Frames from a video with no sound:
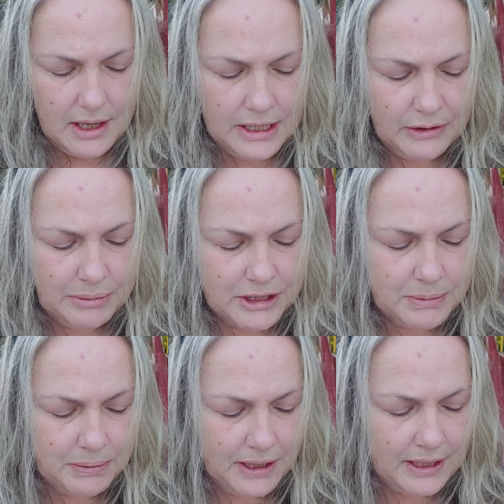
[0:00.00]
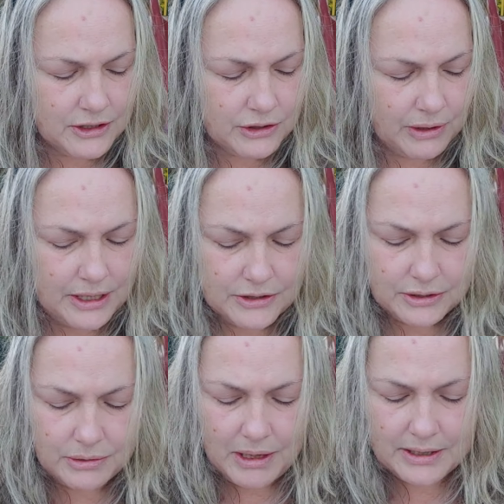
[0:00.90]
And he'll be displaying his grace
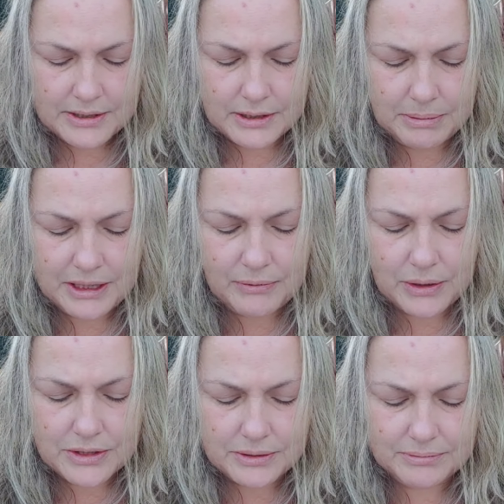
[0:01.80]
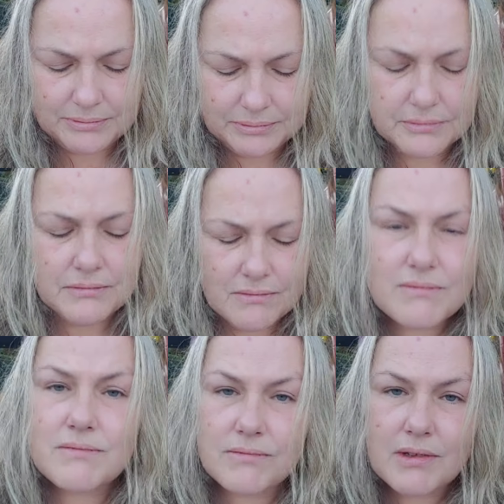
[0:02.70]
through us, the believers.
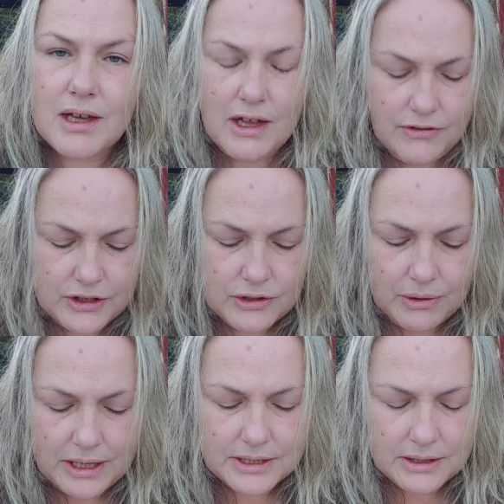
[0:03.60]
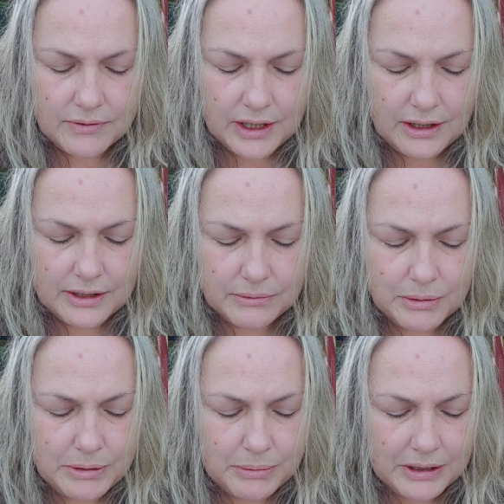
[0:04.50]
This grace of God
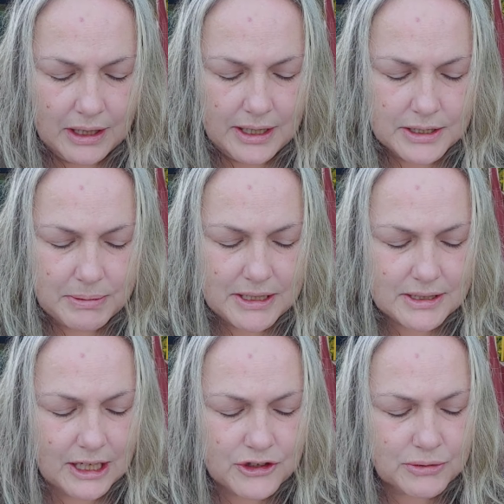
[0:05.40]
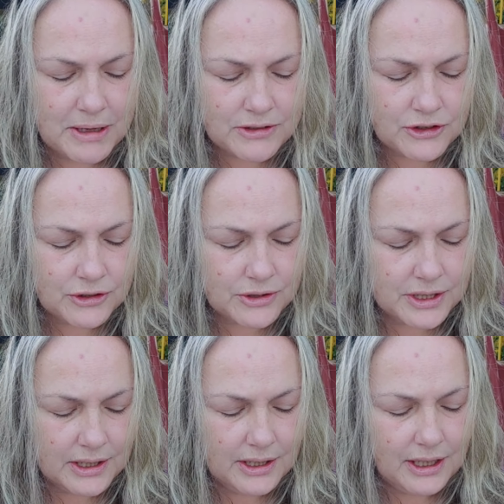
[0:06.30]
will be realized by celestial
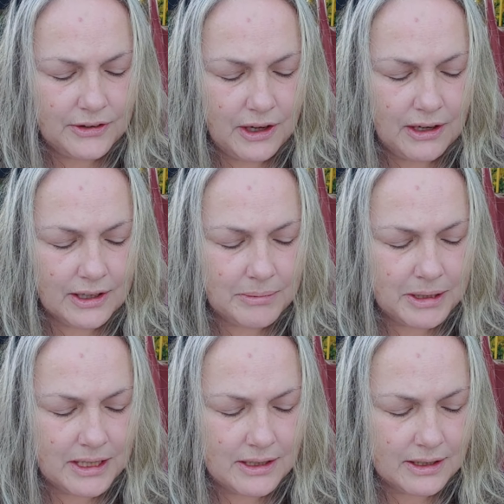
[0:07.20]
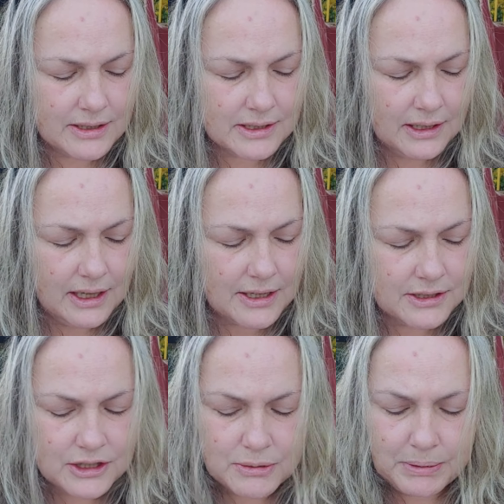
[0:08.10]
messengers in the oncoming eons as
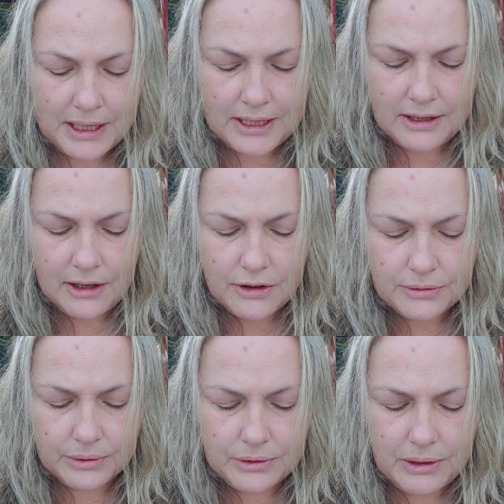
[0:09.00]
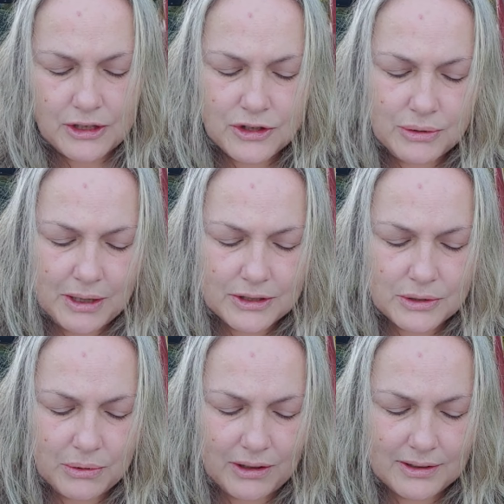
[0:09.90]
it is displayed through and to us
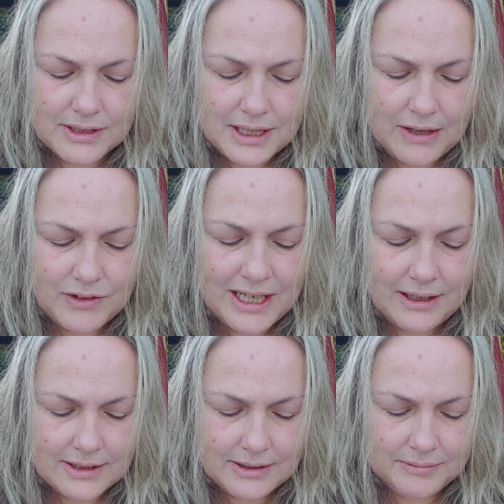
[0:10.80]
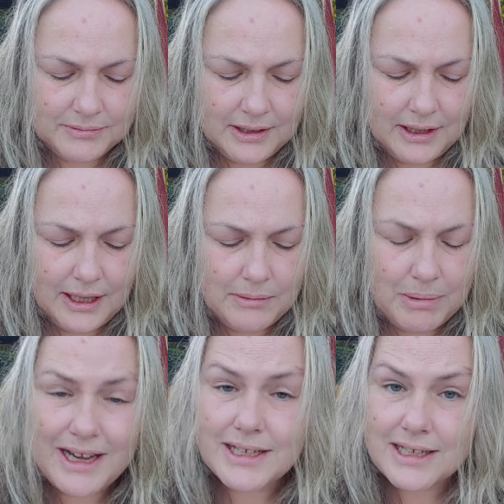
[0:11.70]
who are saved in it and
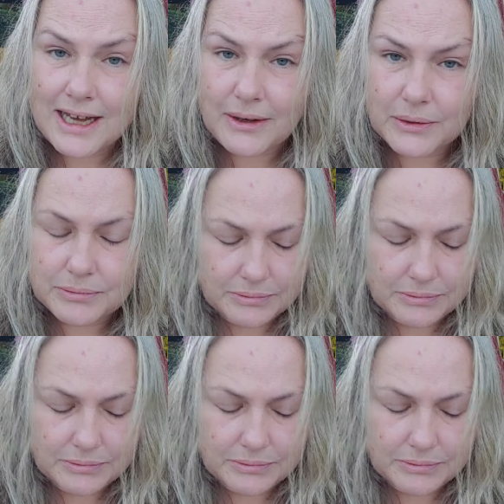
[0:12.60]
by it now.